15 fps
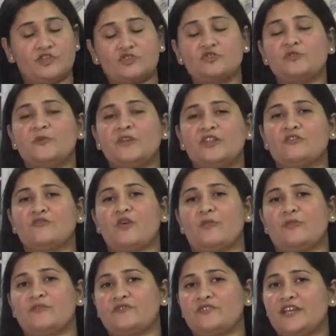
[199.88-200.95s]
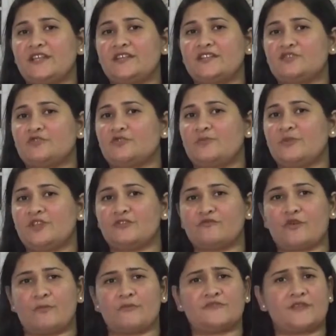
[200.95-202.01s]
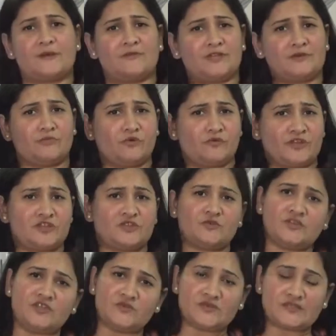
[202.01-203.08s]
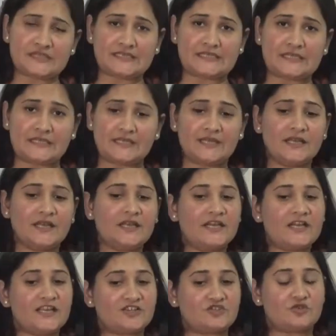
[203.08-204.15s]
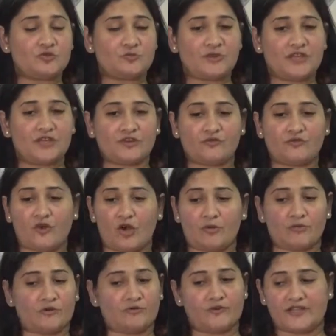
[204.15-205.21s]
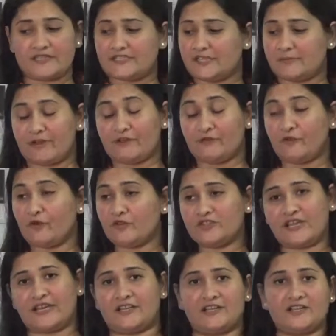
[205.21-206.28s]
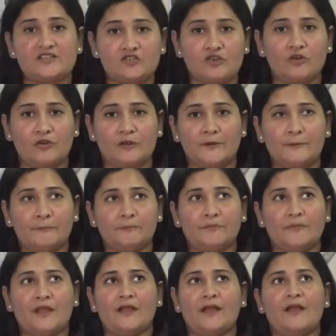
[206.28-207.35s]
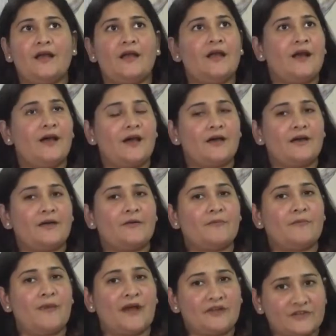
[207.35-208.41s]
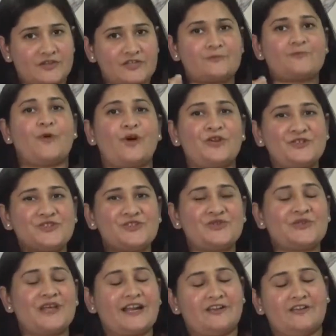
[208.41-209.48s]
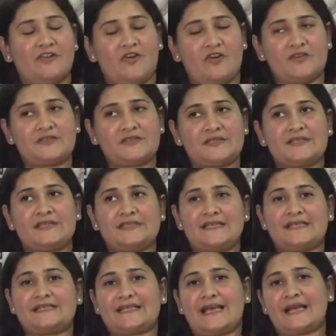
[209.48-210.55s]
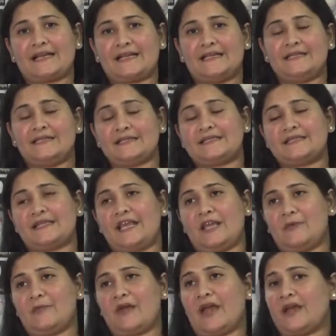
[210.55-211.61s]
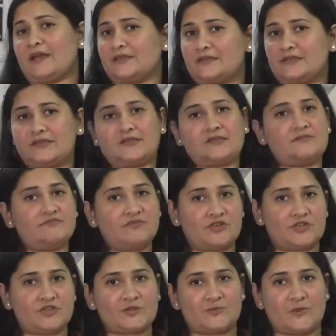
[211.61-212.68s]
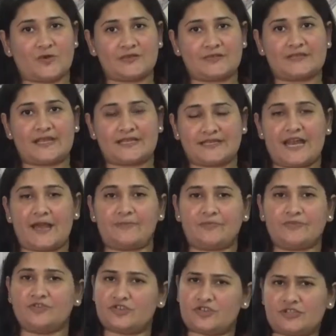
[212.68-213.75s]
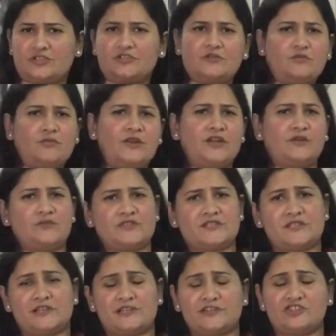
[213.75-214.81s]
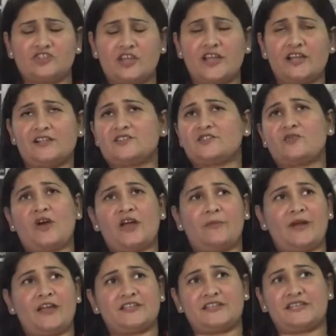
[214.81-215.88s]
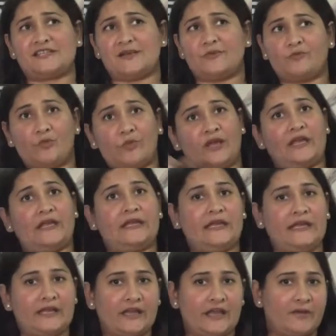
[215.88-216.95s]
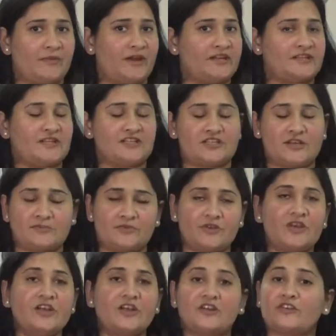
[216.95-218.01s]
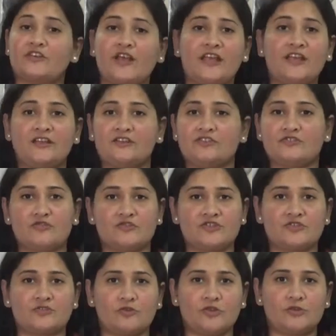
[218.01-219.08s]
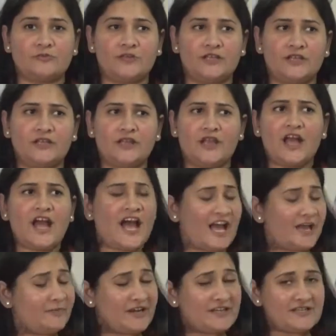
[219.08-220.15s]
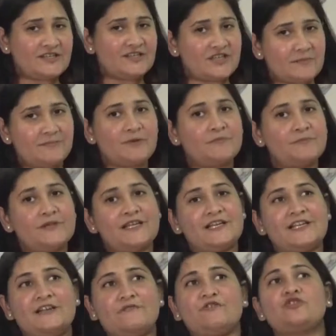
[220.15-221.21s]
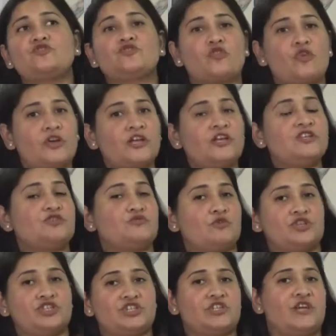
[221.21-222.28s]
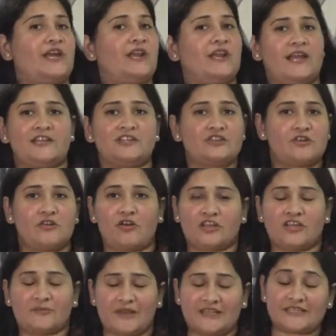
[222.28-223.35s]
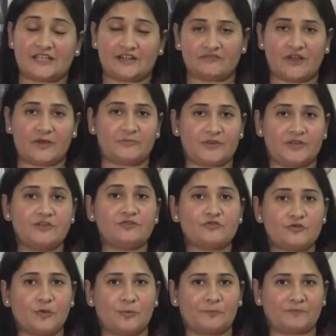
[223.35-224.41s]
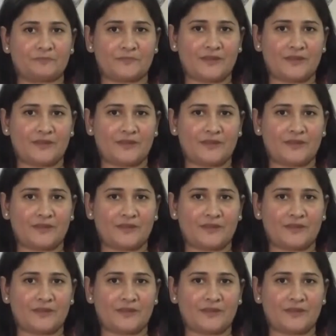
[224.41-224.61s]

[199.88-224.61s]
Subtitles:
could be in the form of death, it could be in the form of somebody moving to a new city, it could be in the form of, let's say, my phone getting stolen, my response to that loss is exactly the same as the response that happened when I was a little child. So I might end up wailing, I might end up crying uncontrollably, I might end up completely withdrawing into a shell and locking myself up in a room.